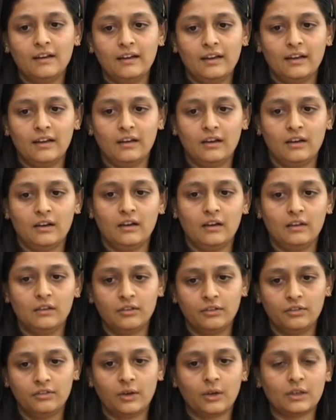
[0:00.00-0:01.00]
Uh,
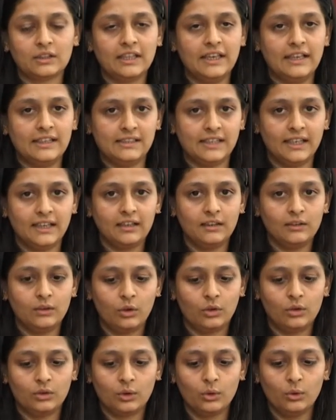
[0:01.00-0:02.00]
for the exact
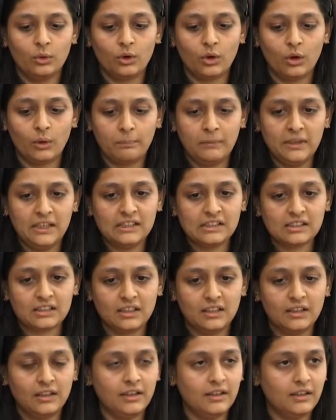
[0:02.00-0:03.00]
co two copies
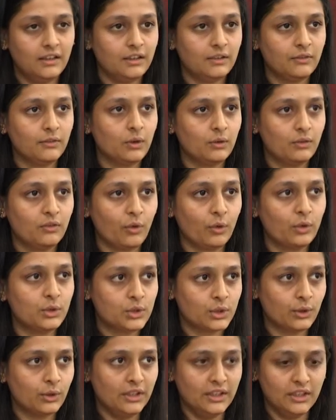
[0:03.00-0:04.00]
it will, won't
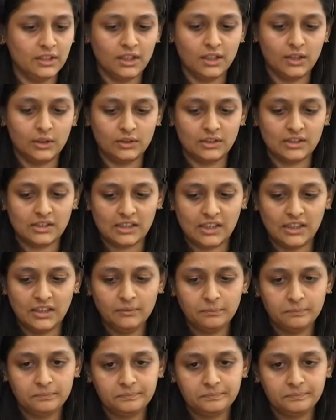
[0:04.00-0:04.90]
show anything on the screen.